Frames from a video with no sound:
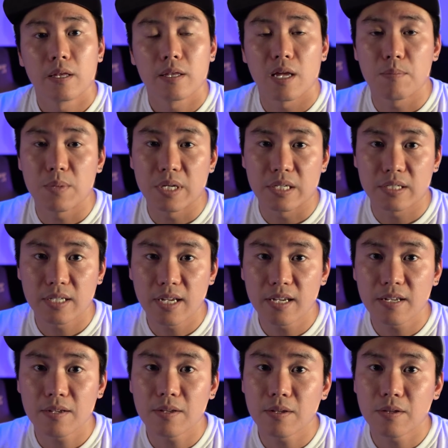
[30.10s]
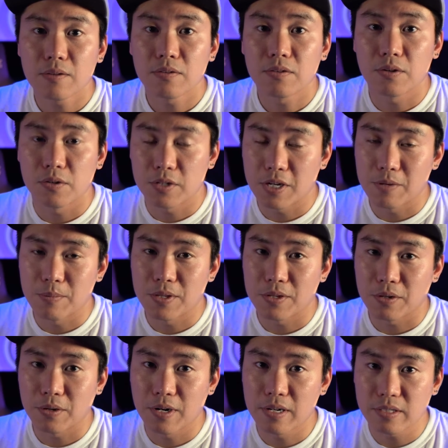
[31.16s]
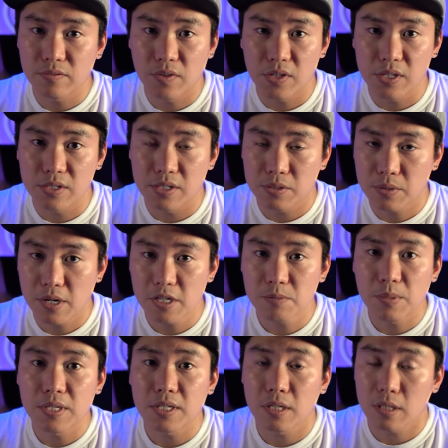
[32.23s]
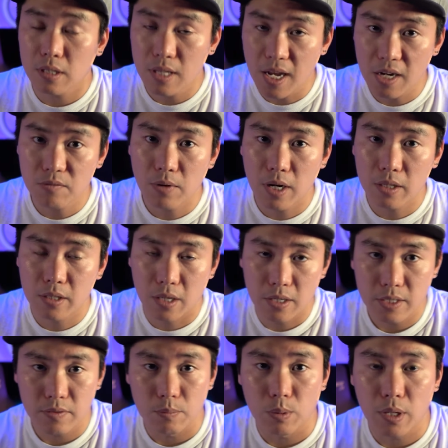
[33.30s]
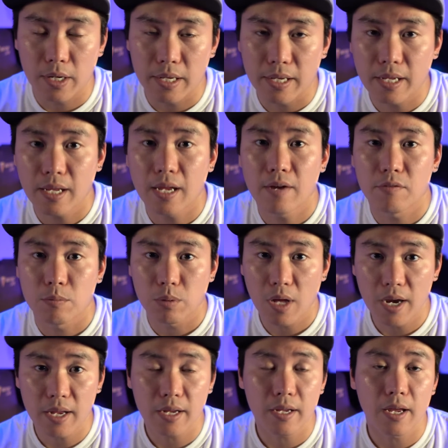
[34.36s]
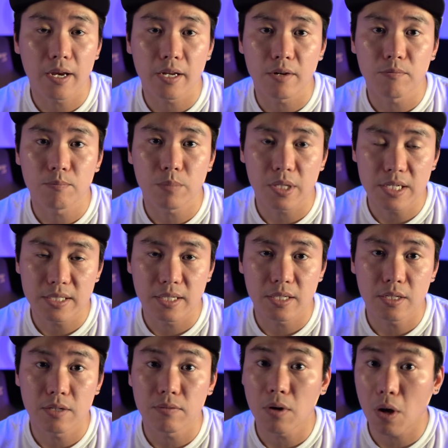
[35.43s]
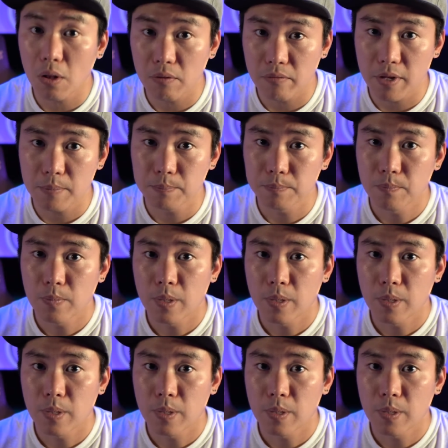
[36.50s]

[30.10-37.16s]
That being said, 13 mythic rares, 56 rares means a lot of wild cards if you're planning on getting a playset of all of them.